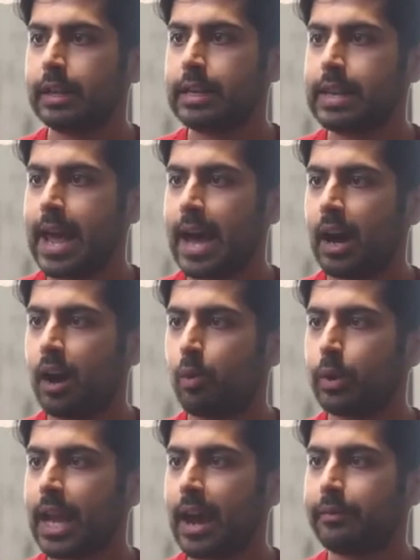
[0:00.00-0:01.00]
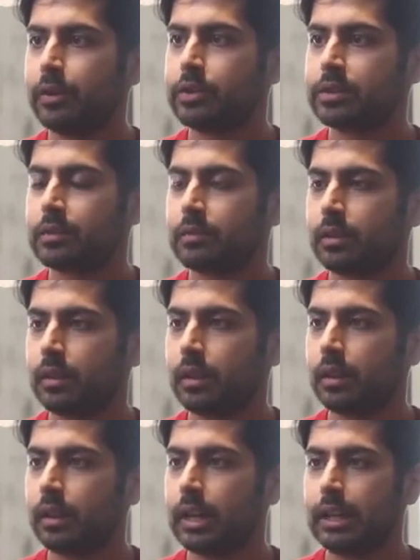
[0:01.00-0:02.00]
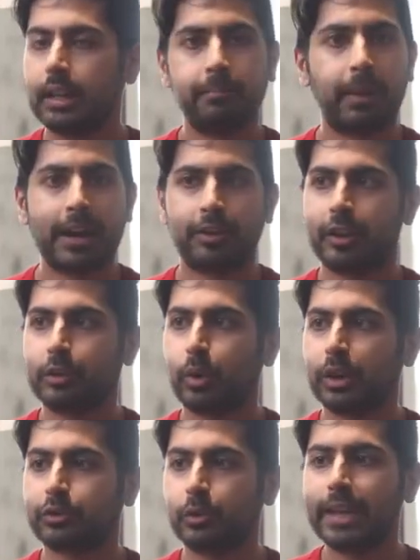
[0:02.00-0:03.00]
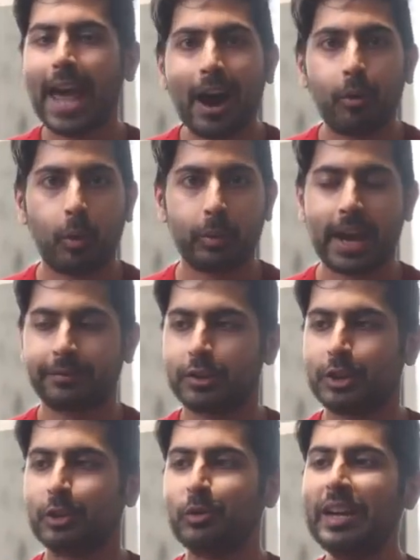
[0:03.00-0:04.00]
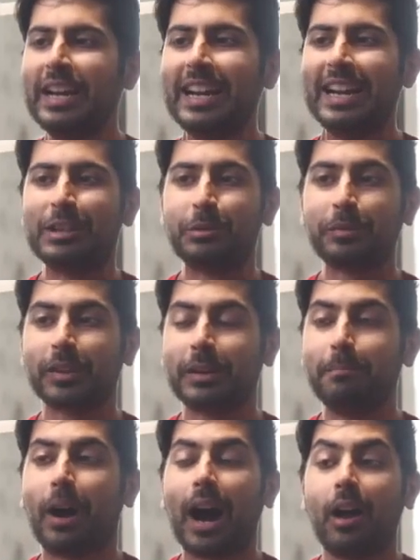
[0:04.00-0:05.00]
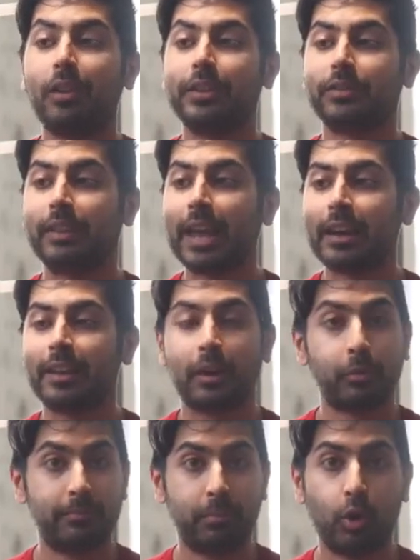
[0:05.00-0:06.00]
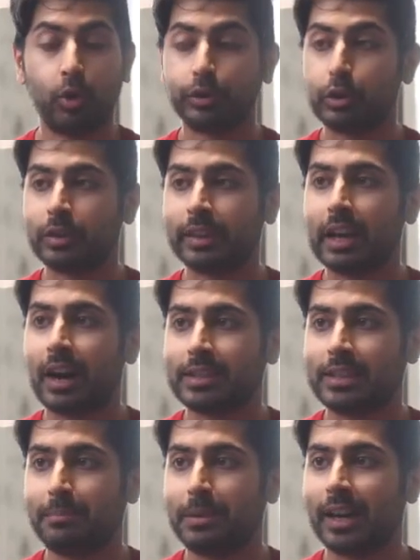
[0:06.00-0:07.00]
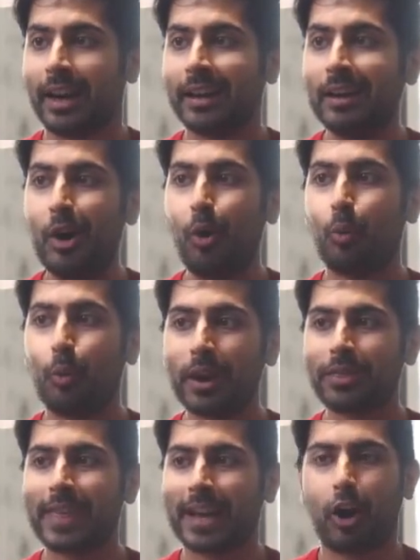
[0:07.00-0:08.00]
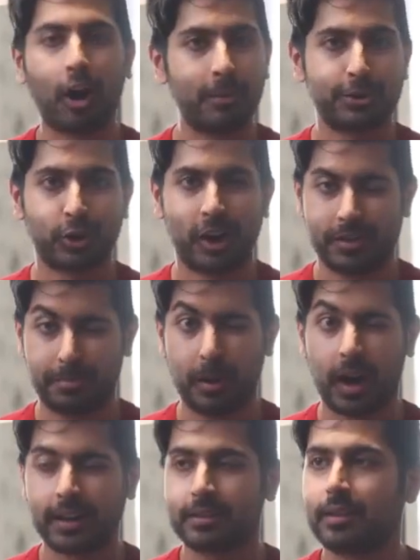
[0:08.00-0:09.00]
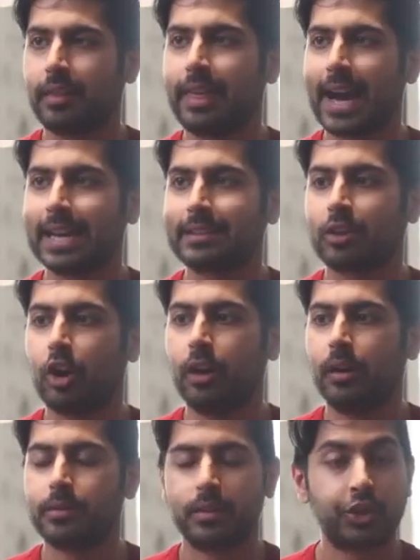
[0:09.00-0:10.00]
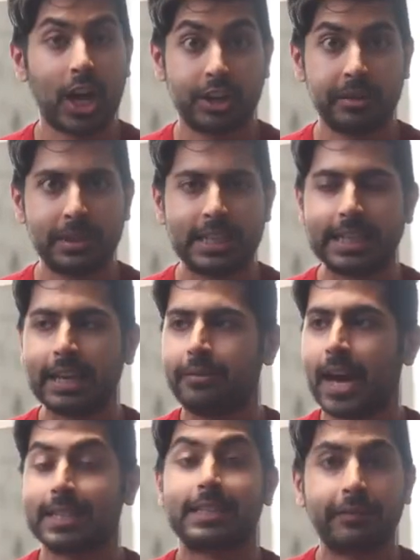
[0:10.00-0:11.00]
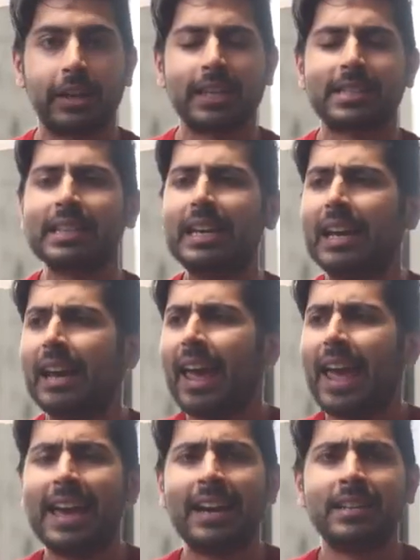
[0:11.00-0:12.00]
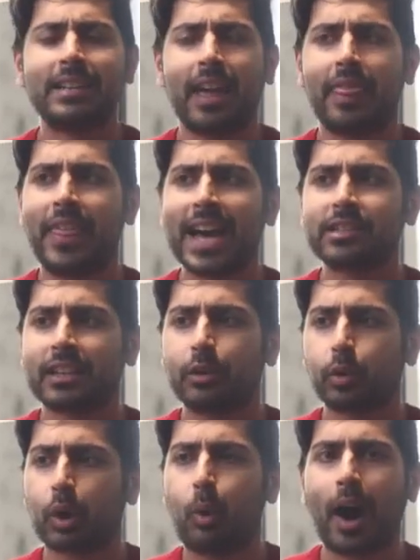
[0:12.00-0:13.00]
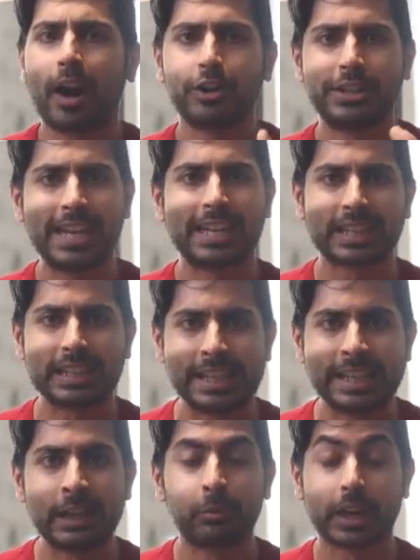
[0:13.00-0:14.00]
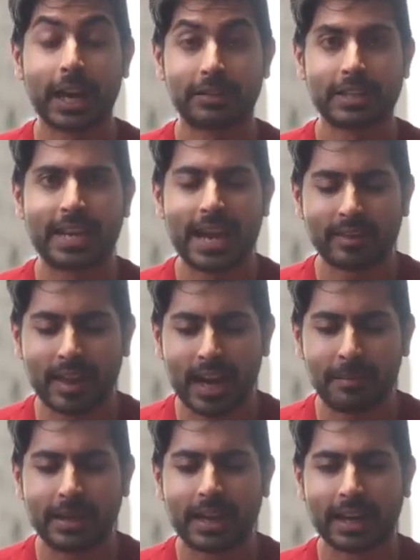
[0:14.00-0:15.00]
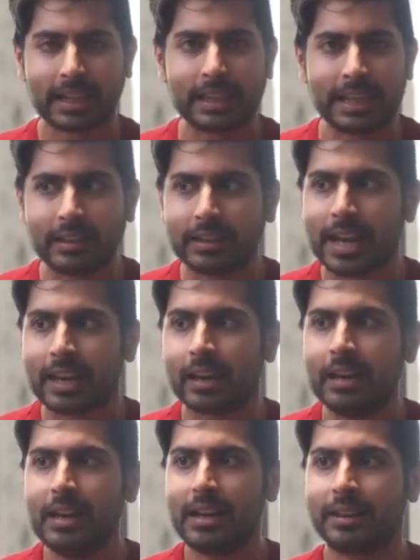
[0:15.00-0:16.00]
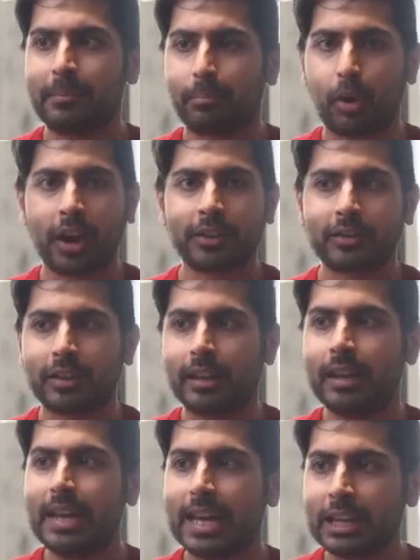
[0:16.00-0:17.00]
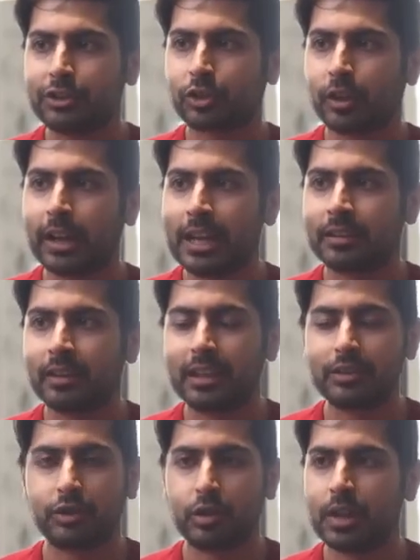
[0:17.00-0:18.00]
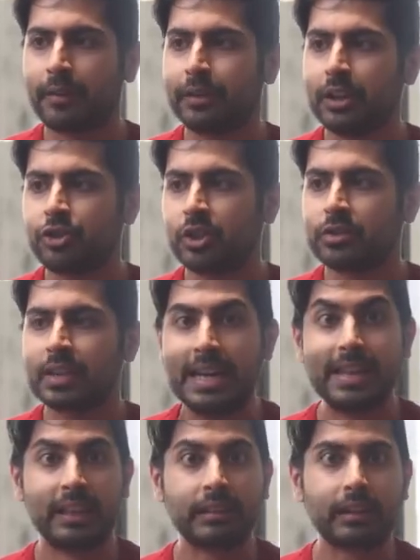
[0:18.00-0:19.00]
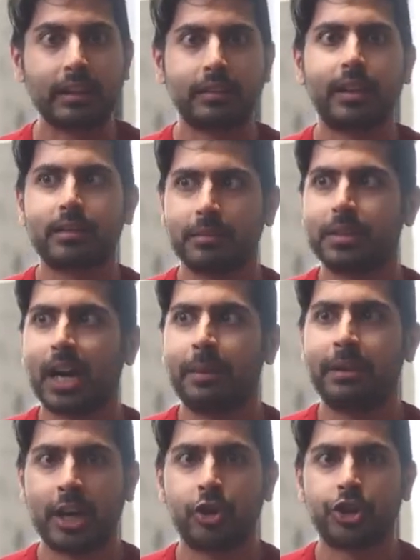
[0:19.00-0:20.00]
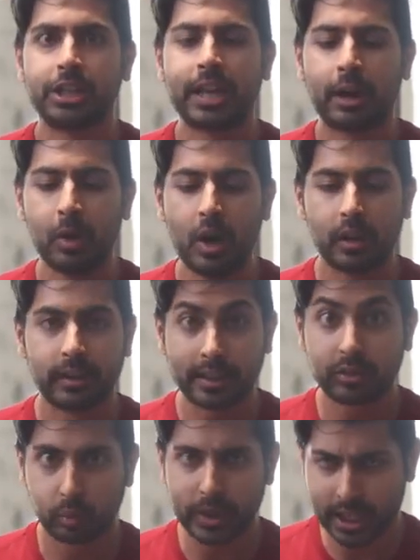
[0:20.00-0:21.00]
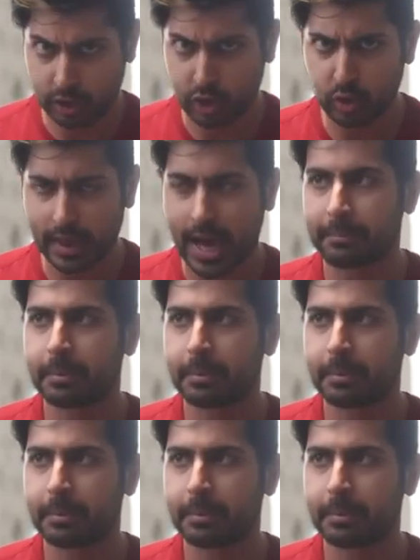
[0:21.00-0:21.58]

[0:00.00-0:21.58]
And now we have those in Python as well. So now what we have to do is we have to compile this data that we pulled using the odds API with that arbitrage bot that ChatGPT has given us. And that's going to require data cleaning. We're going to have to take that API, clean the data, and then process it, insert it into these 2 definitions. This is going to take some time and energy. Now, we can do that.